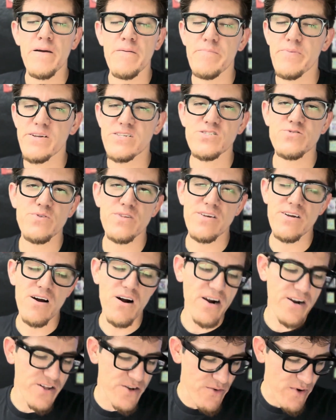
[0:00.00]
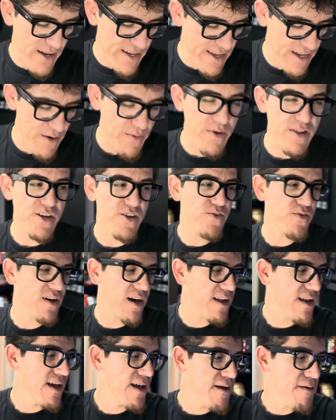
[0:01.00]
But it's really hard, you know, I can't really do
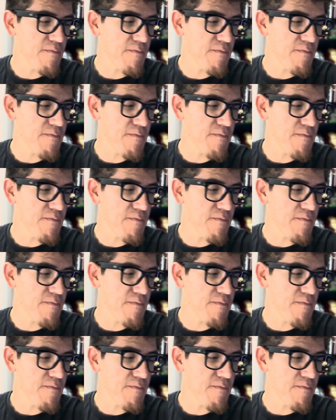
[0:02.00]
that.